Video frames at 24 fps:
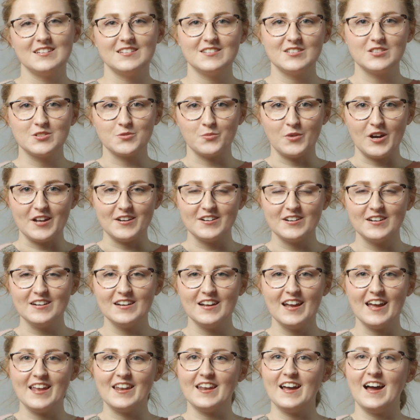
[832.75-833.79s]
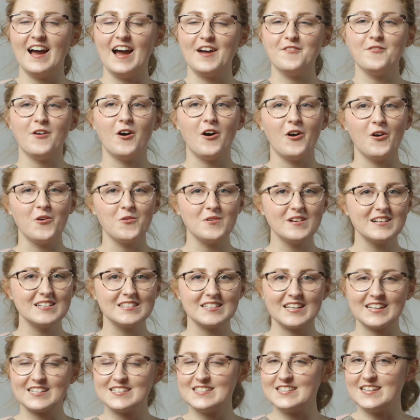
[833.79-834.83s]
sweater, and I've always
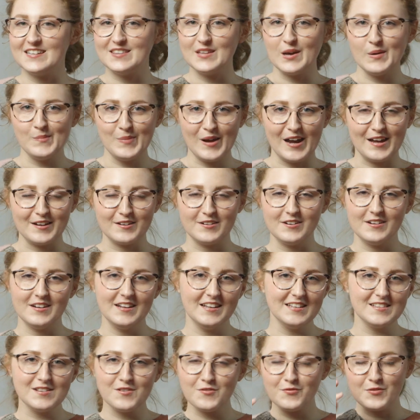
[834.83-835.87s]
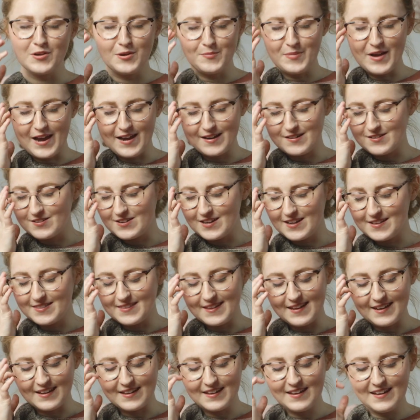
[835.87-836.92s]
like seen that pattern. It's a free pattern, I
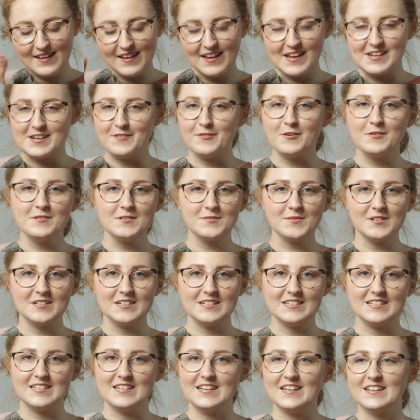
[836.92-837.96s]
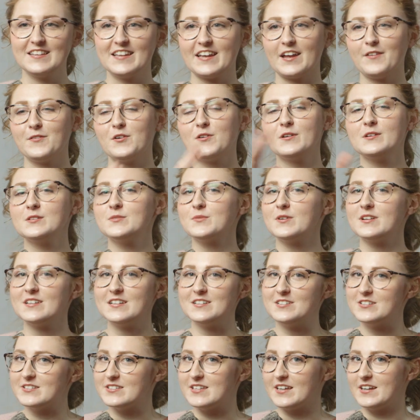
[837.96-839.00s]
think, and I've always wanted to knit. Like, I've always
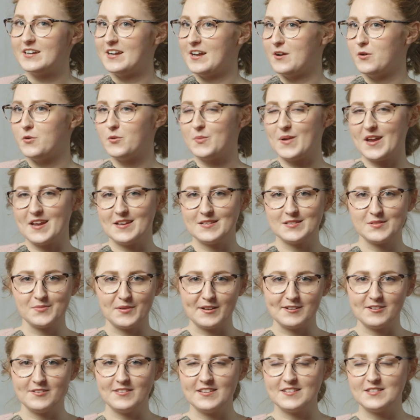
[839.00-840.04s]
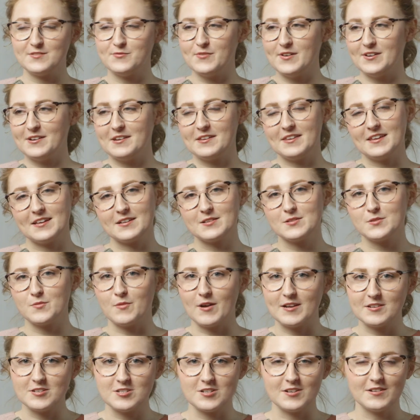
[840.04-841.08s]
wanted just like a gray sweater that's very like
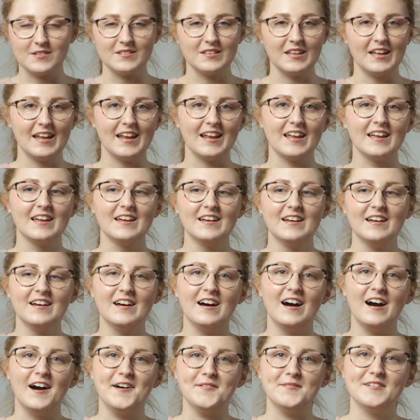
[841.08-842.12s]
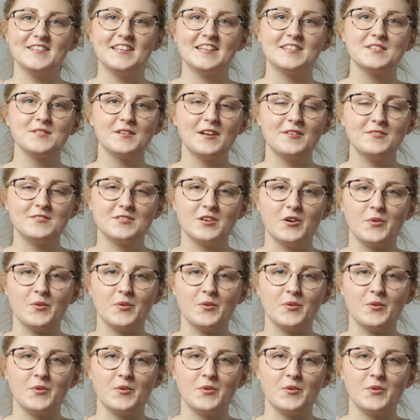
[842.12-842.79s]
sweatshirt like, and that's what I was